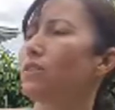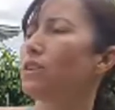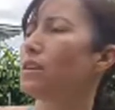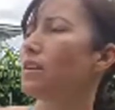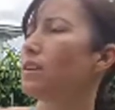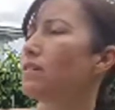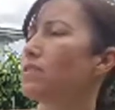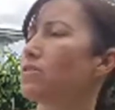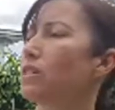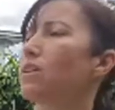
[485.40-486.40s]
earthing
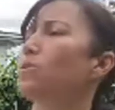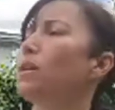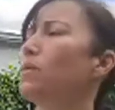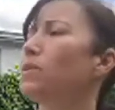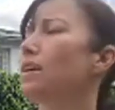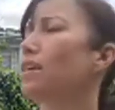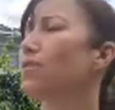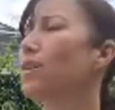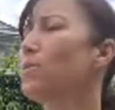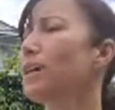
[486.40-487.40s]
strength. Wait, what's that?
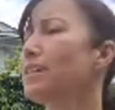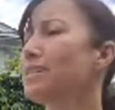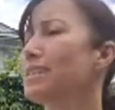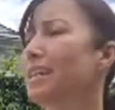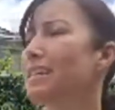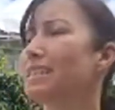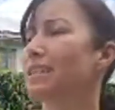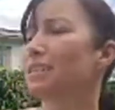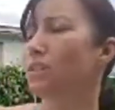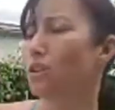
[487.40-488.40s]
3 ways to ease
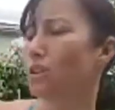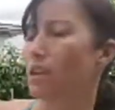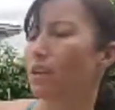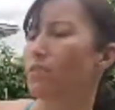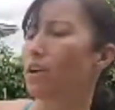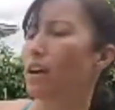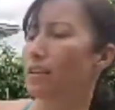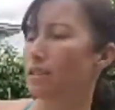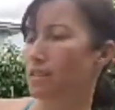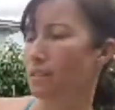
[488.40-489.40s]
into earthing.
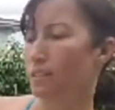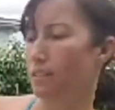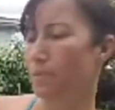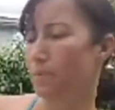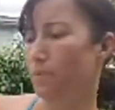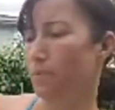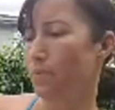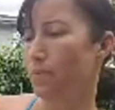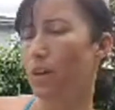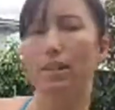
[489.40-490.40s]
Right,
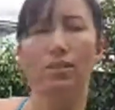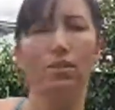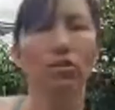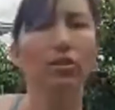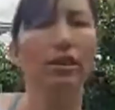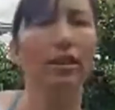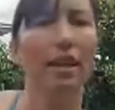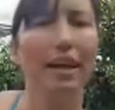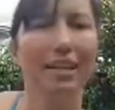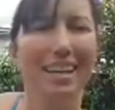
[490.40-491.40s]
so you can
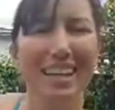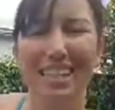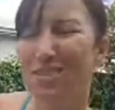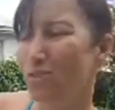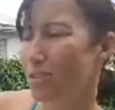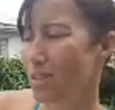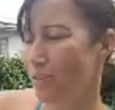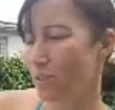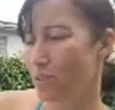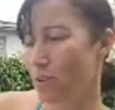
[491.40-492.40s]
like ease
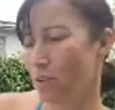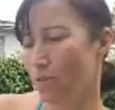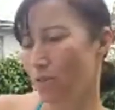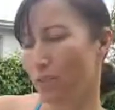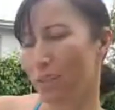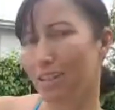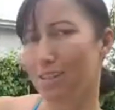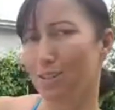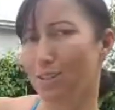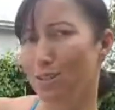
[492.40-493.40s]
yourself into it if you're feeling
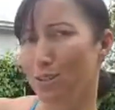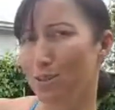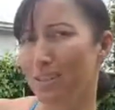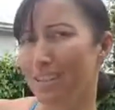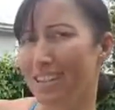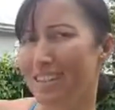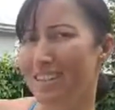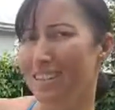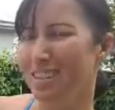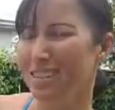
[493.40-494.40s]
it too
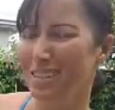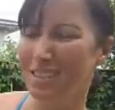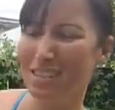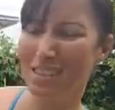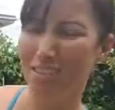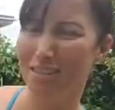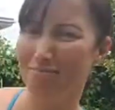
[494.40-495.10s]
intense. Seriously,